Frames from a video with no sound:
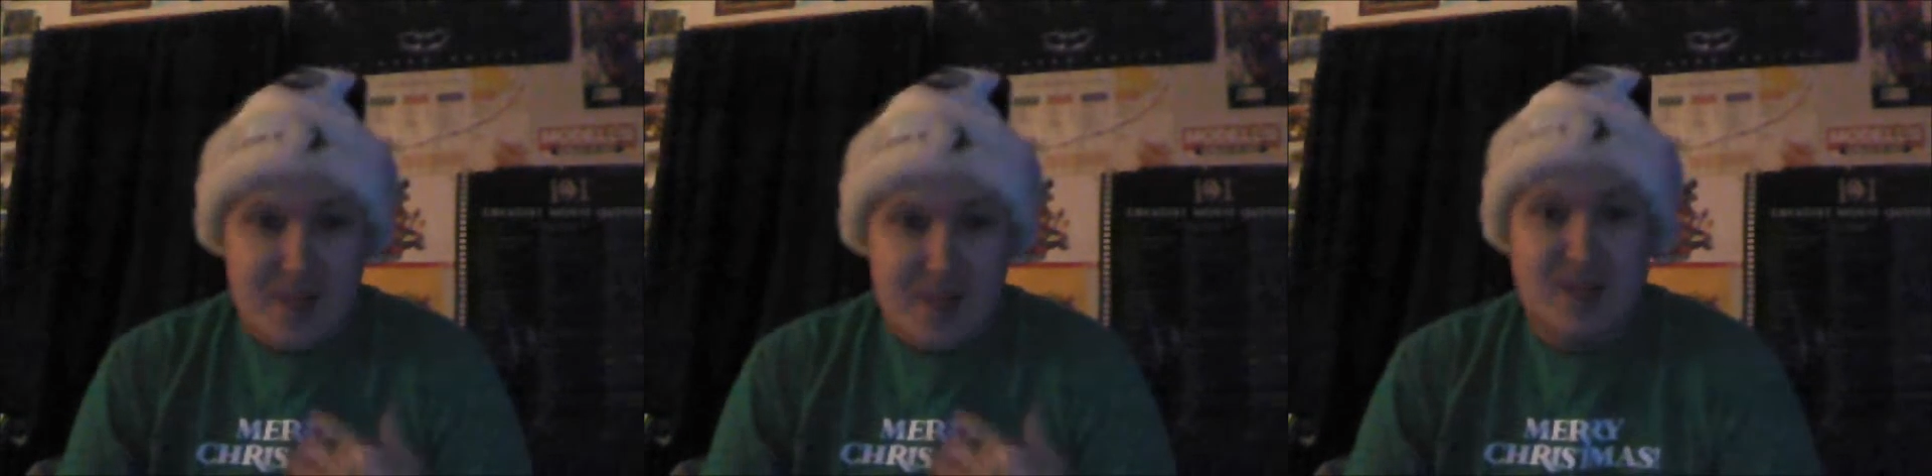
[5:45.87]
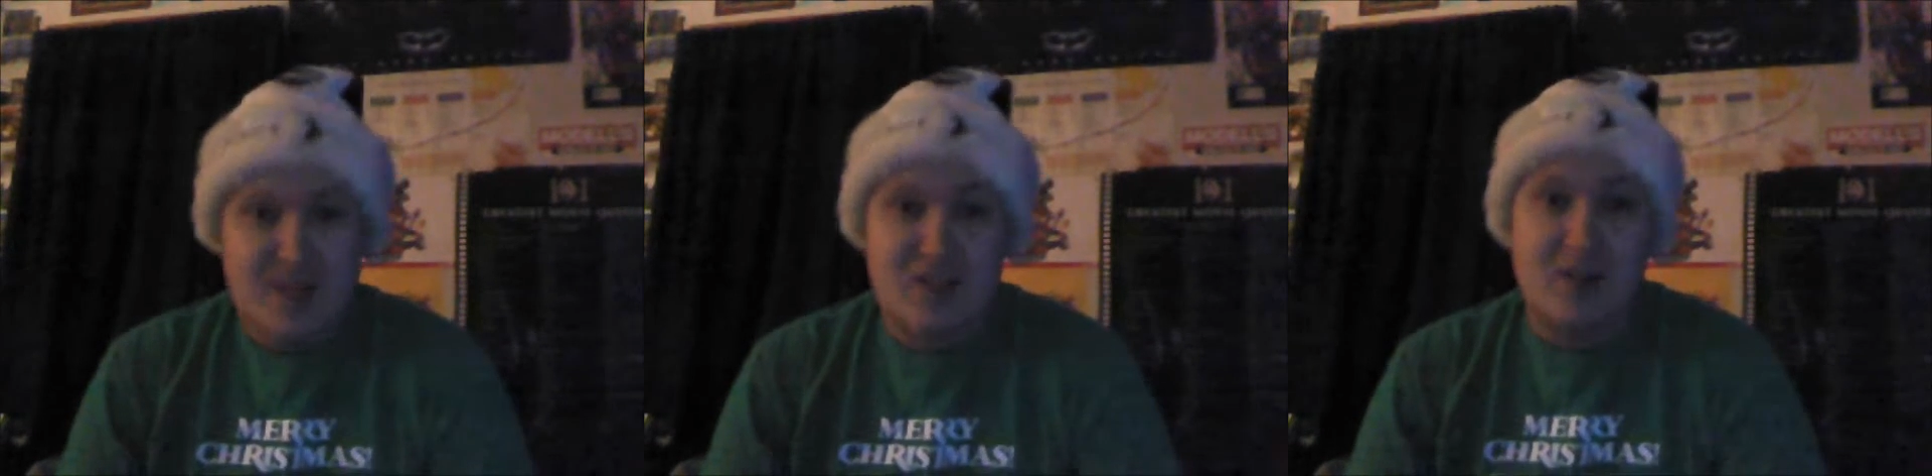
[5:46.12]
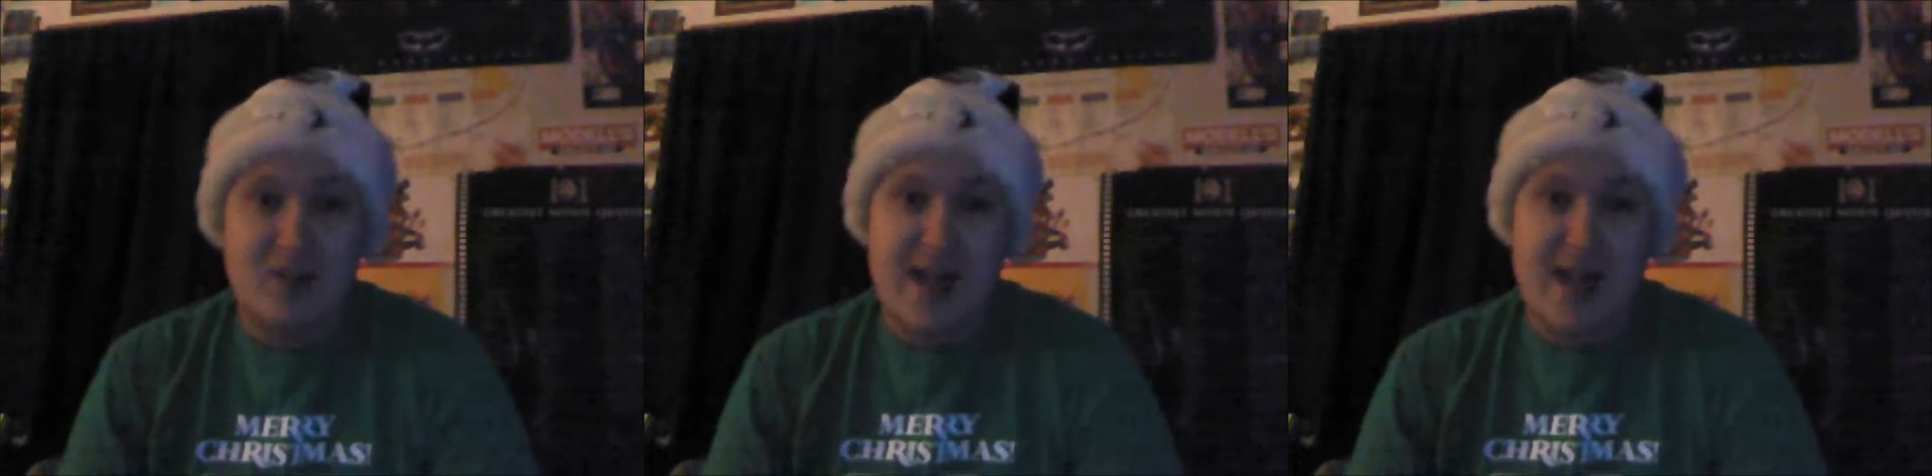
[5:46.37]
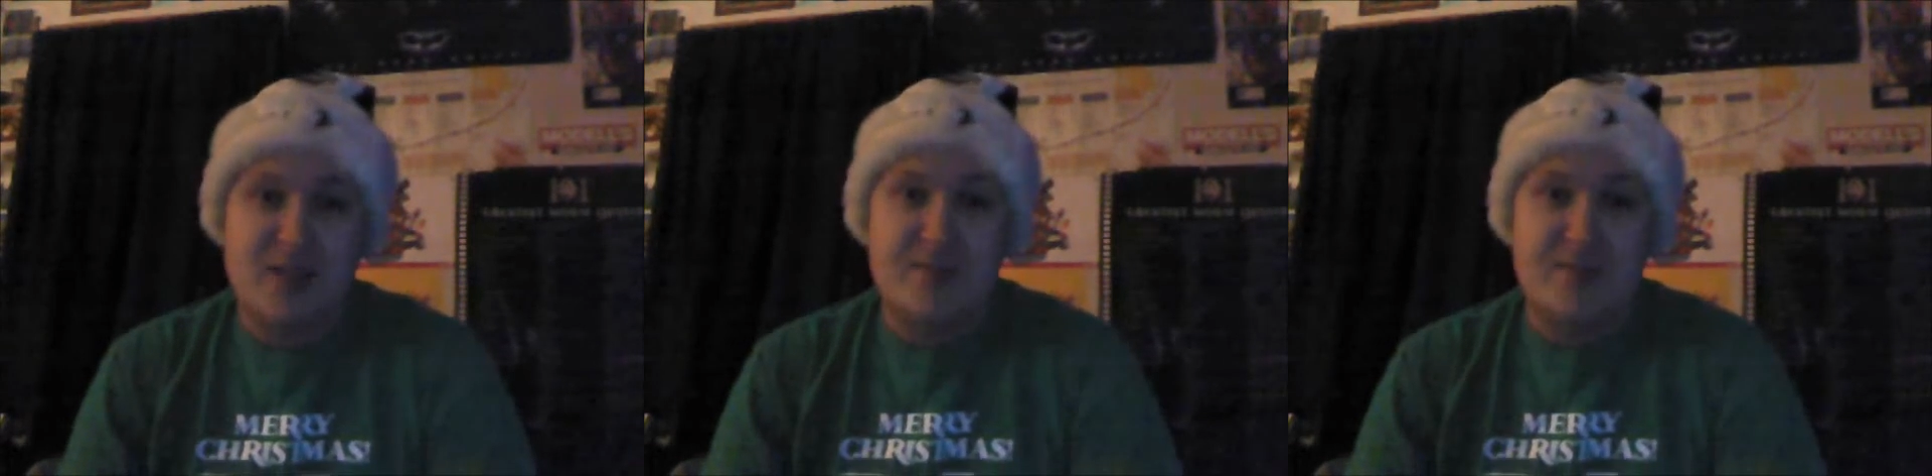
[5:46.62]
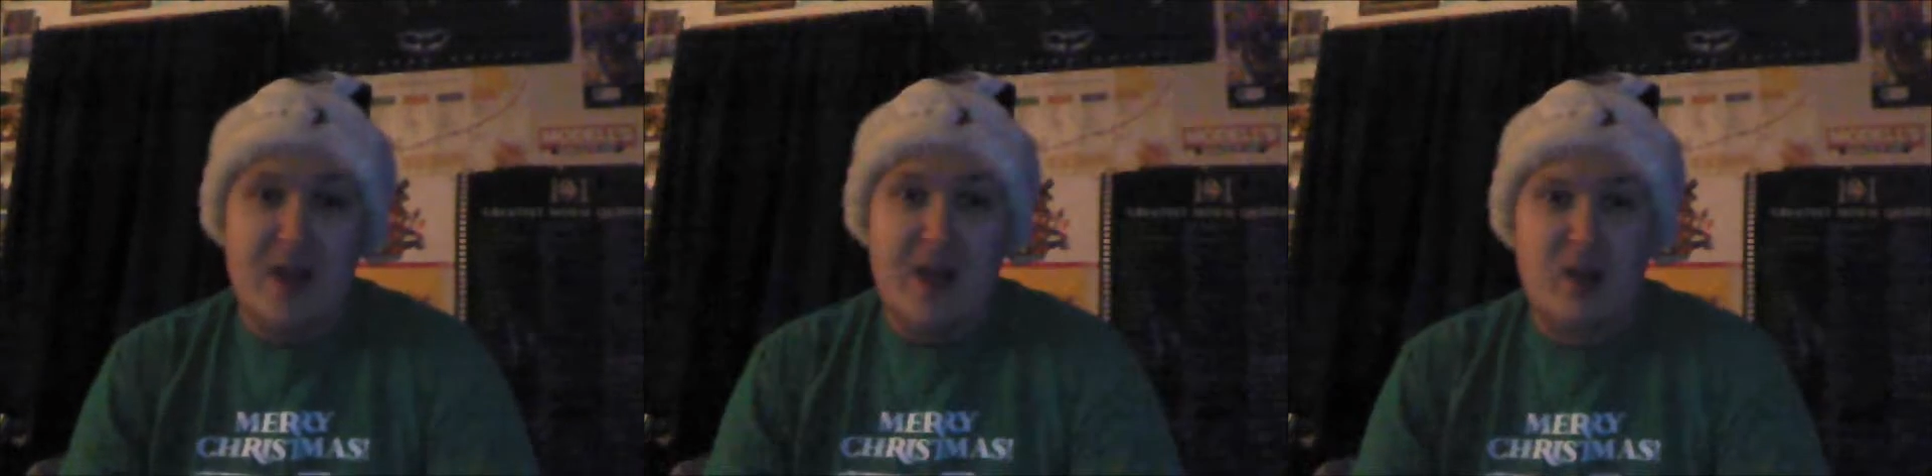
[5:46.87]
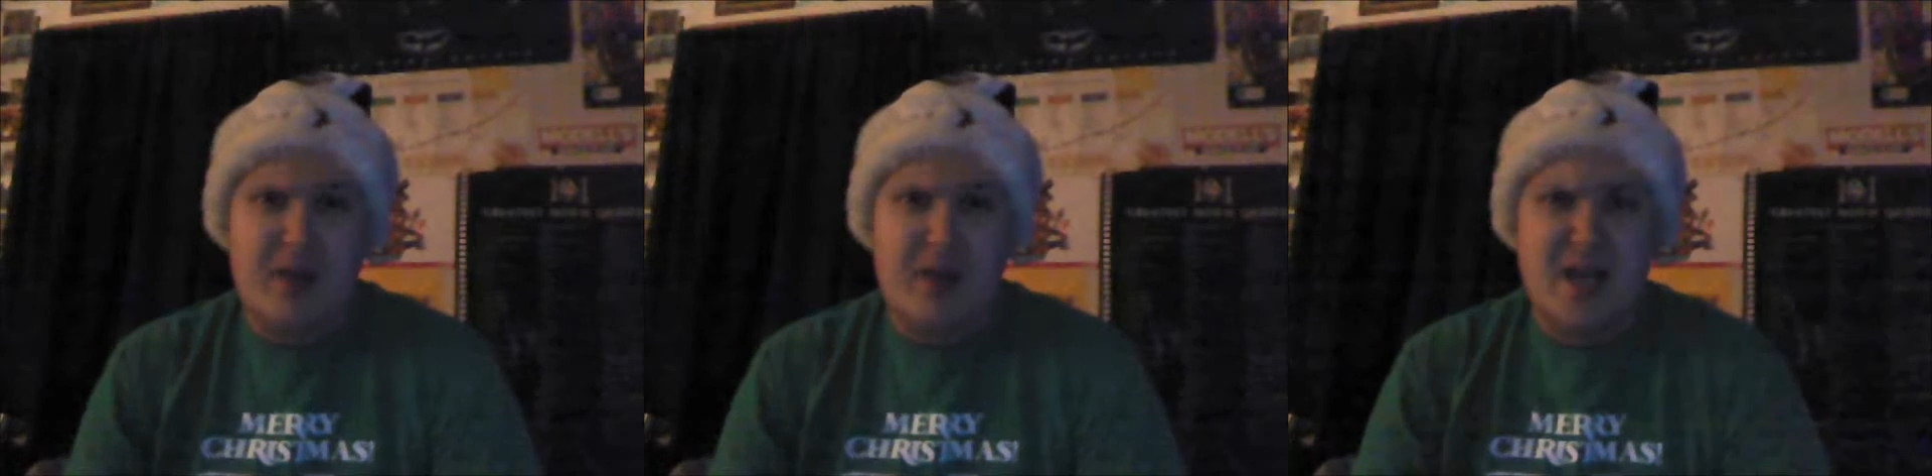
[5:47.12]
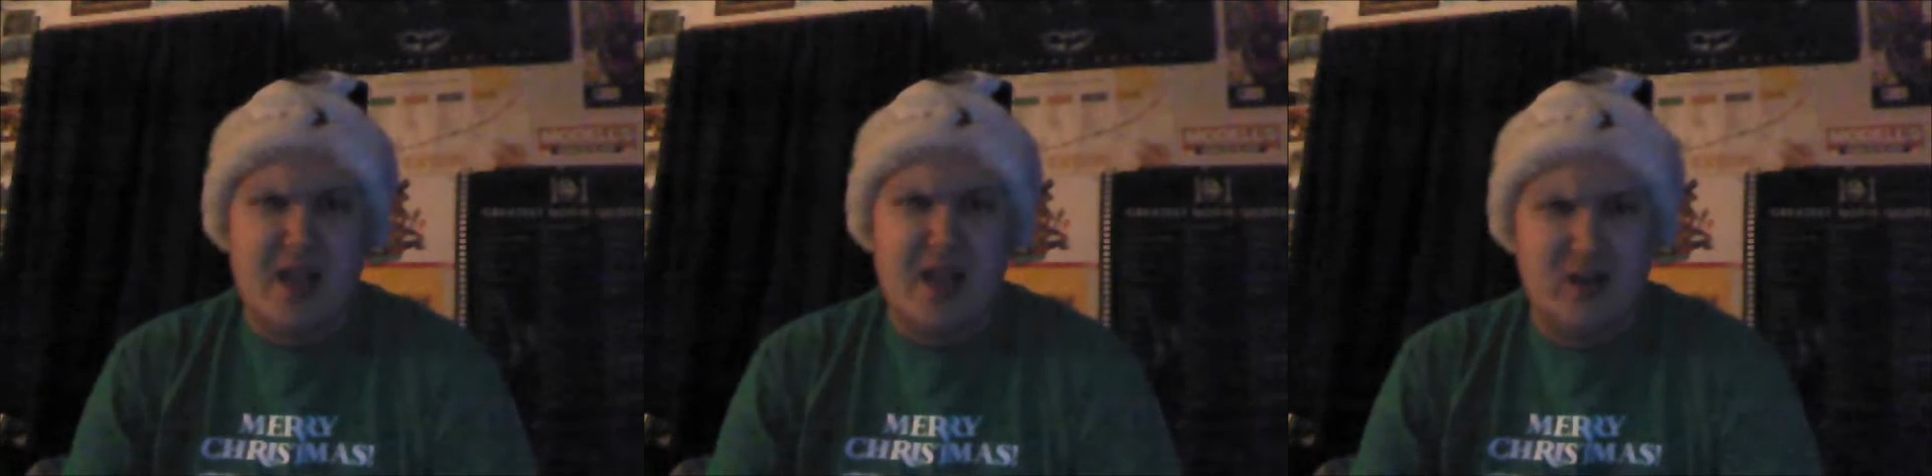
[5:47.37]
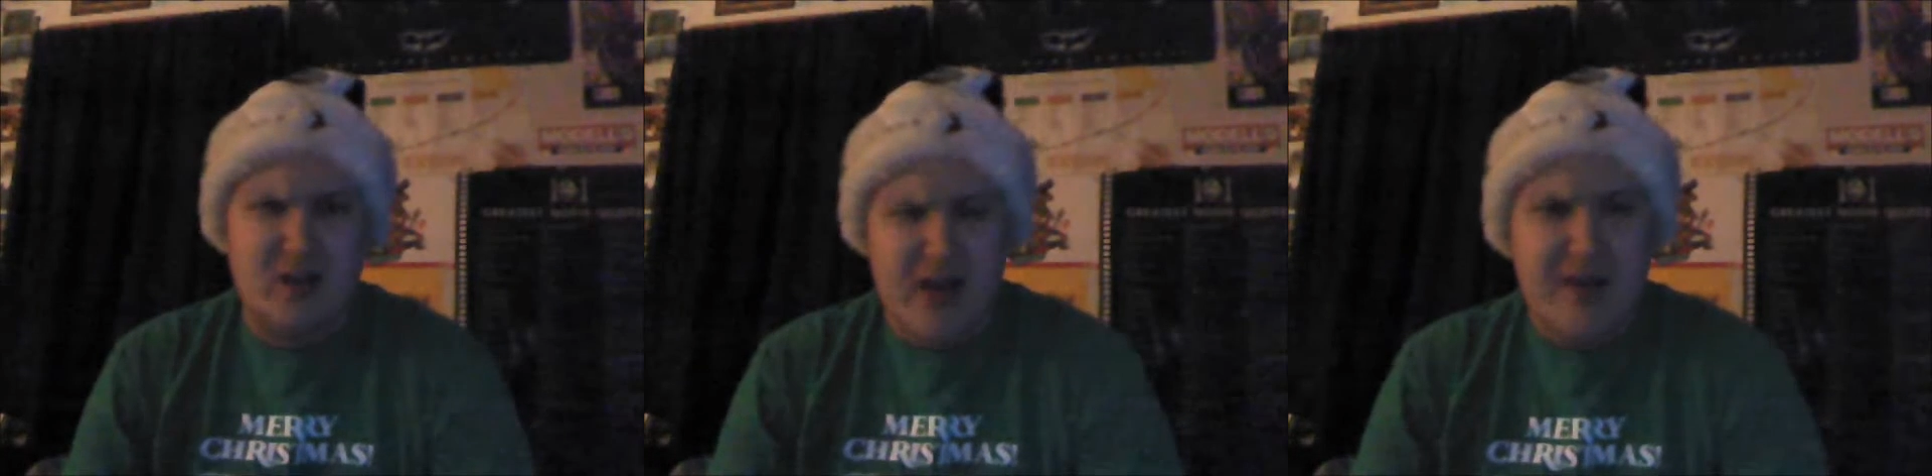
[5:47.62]
it does a lot of development
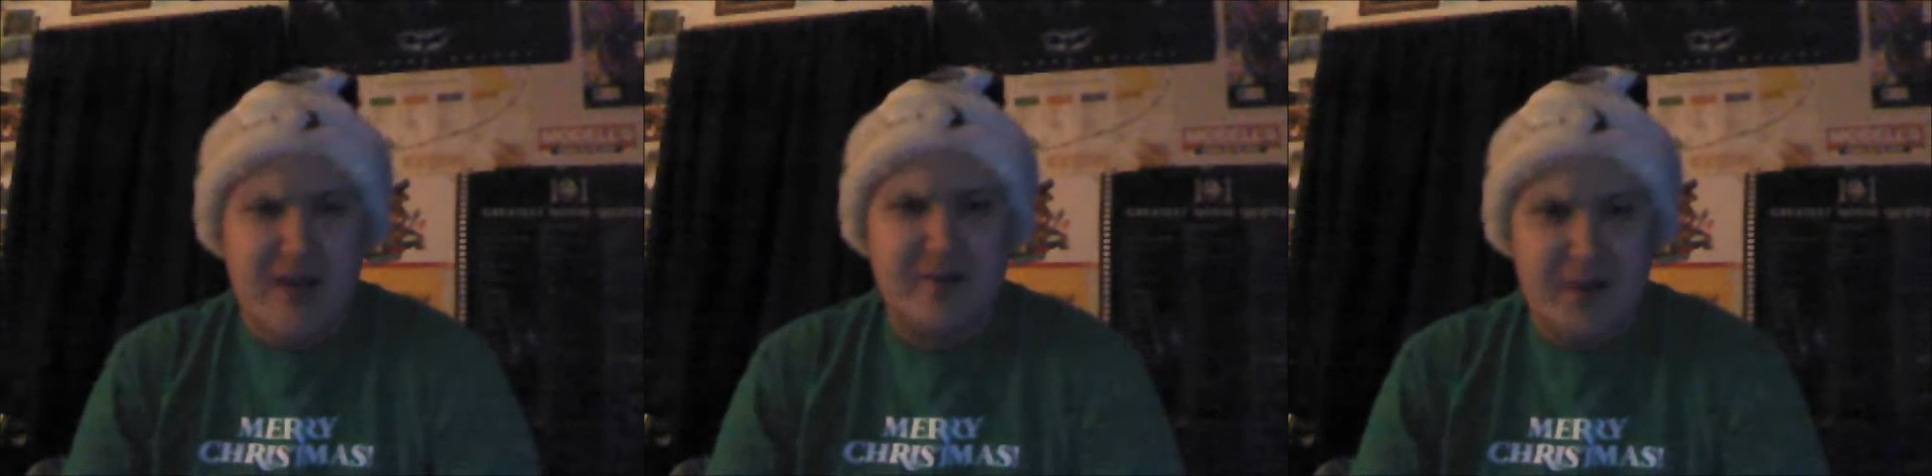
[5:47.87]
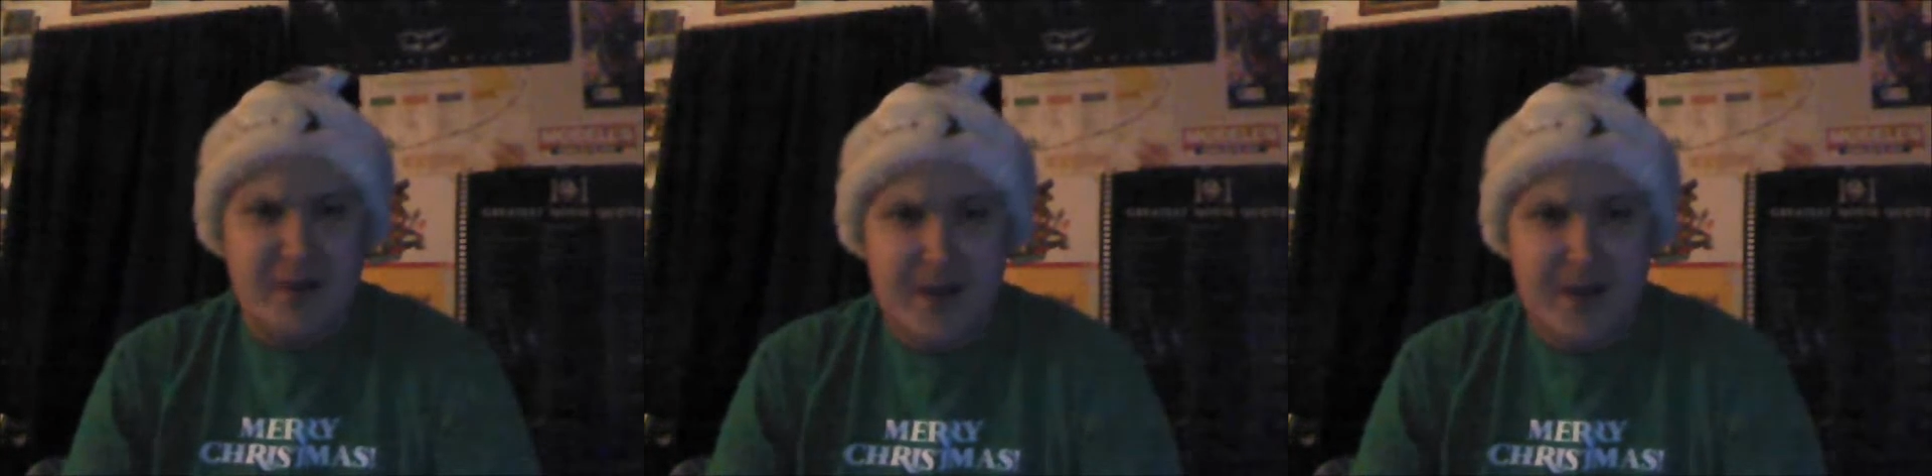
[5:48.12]
and a lot of